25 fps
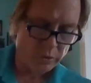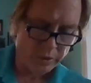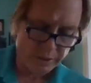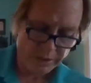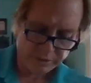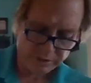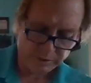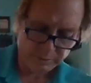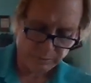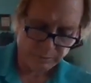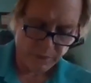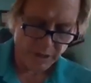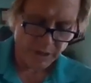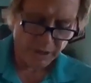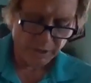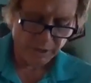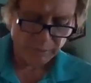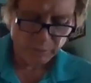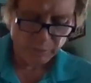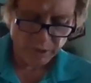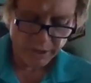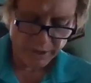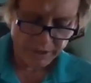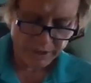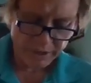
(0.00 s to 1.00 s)
at the
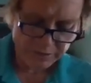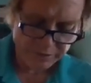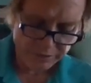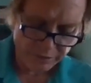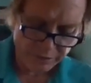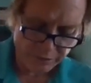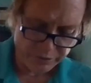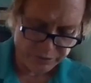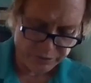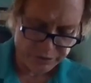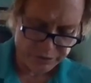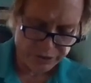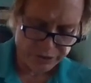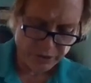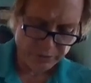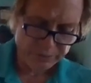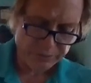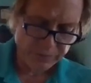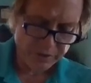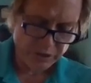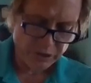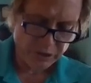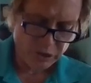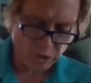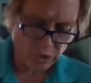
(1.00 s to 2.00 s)
bottom right, there is
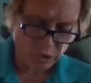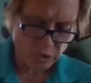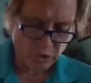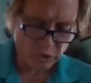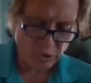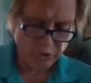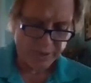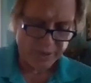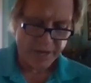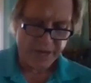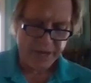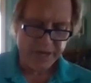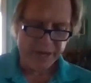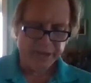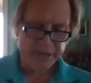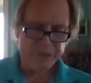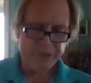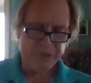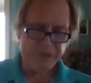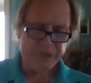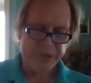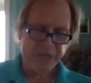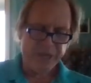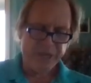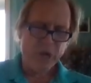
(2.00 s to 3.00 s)
something called a
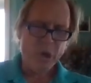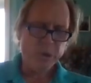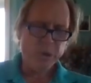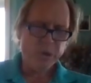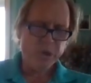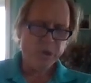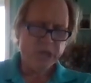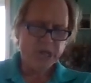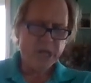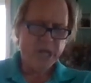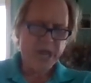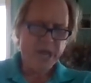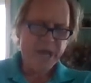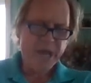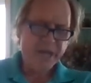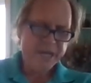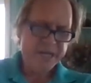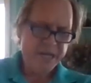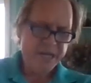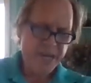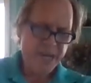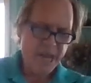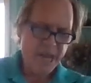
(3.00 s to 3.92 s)
theodolite.